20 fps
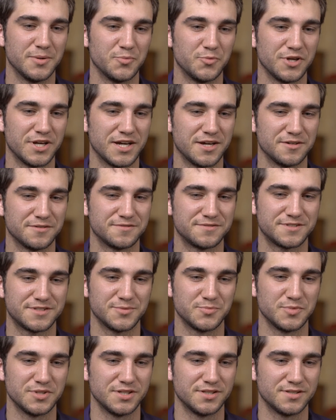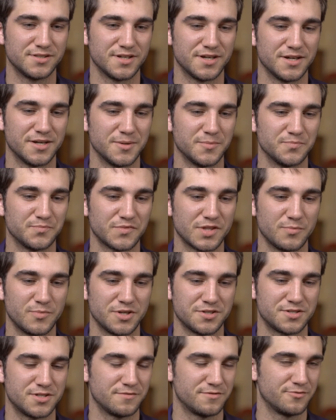We have to meet a
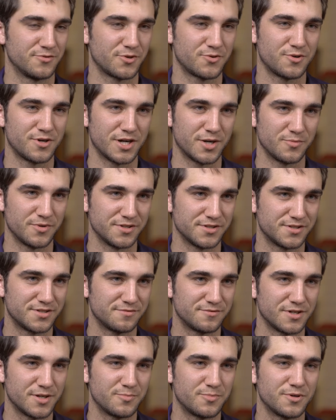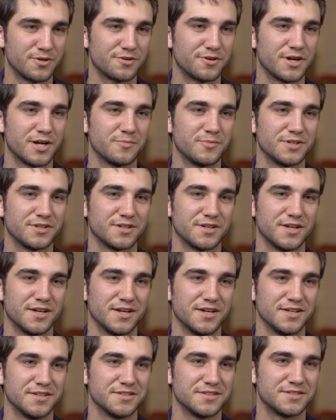bunch of different requirements for our programming,
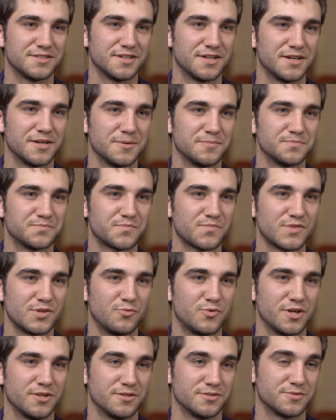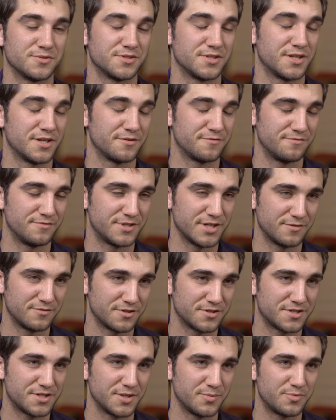and one of those was a
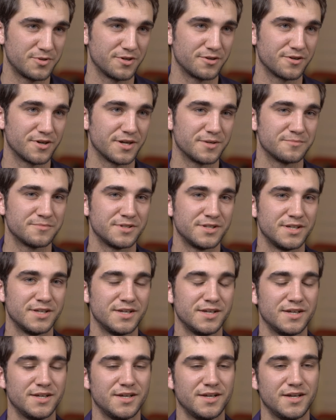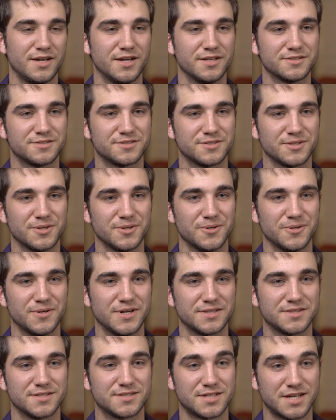diversity program. And so
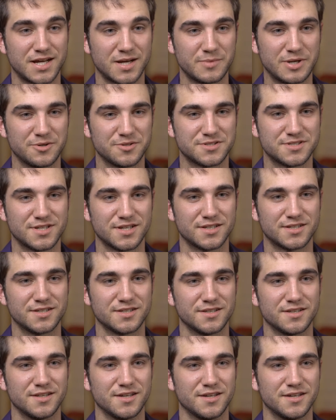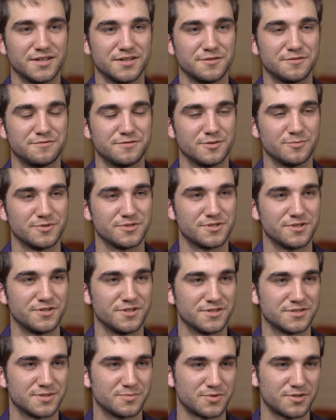at the time I was taking a film and
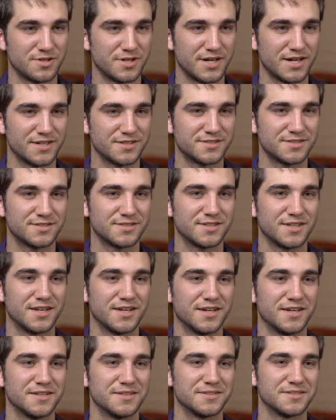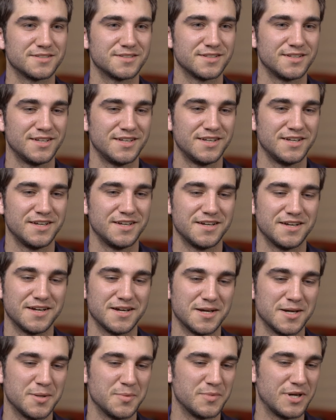Judaism class, and
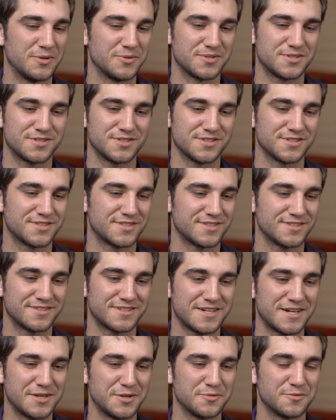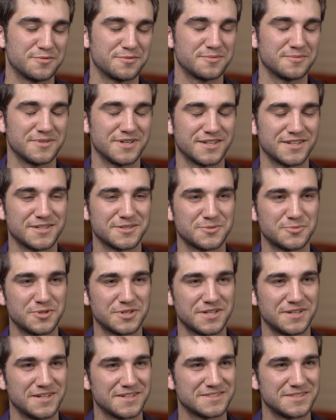I was just kind of, I guess,
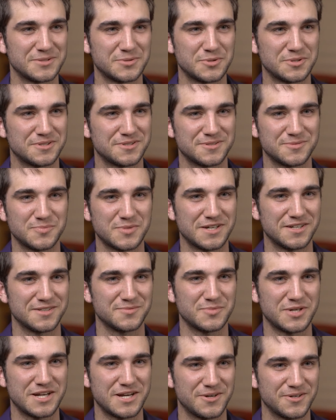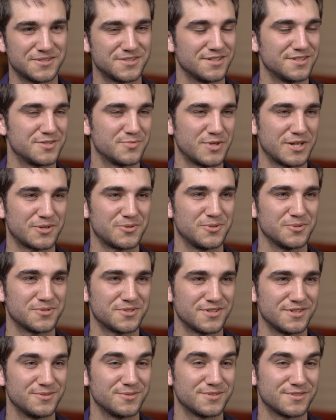reconnecting with my heritage and my
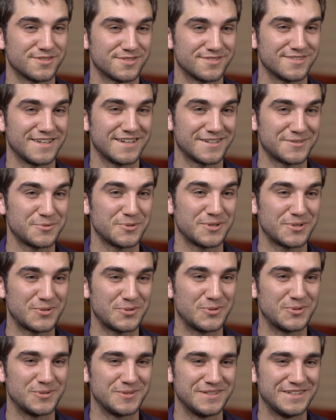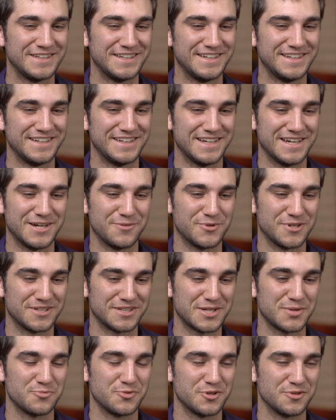culture, and it was like really cool. I
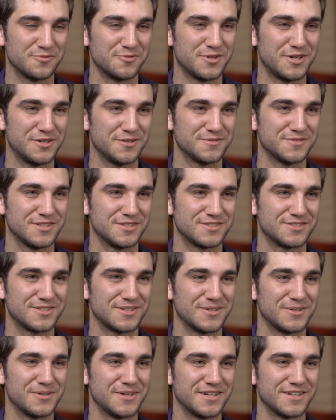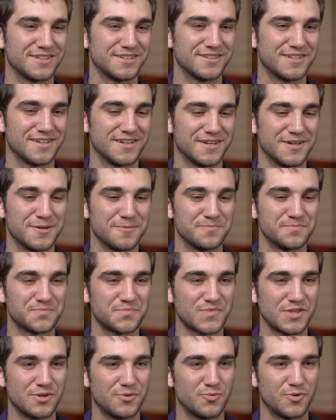wanted to get more involved, and so I
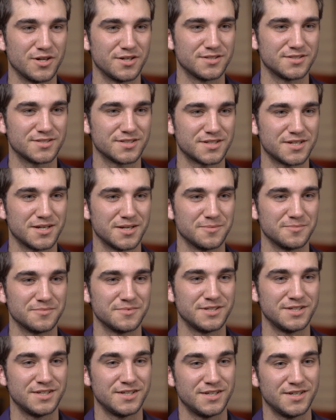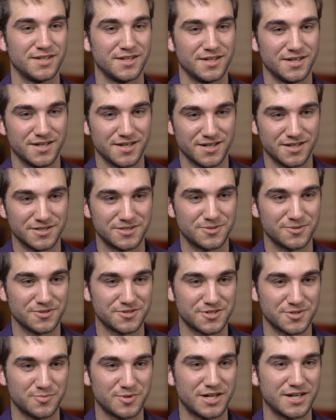wanted to come to a
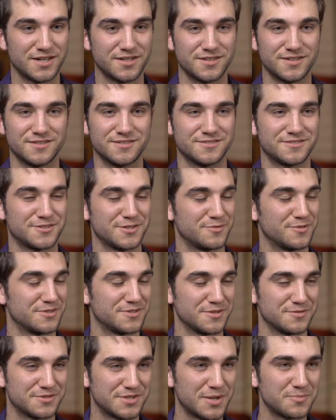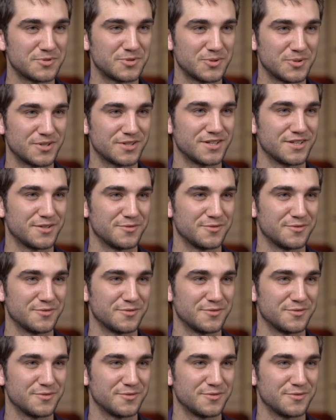Shabbat service of some sort,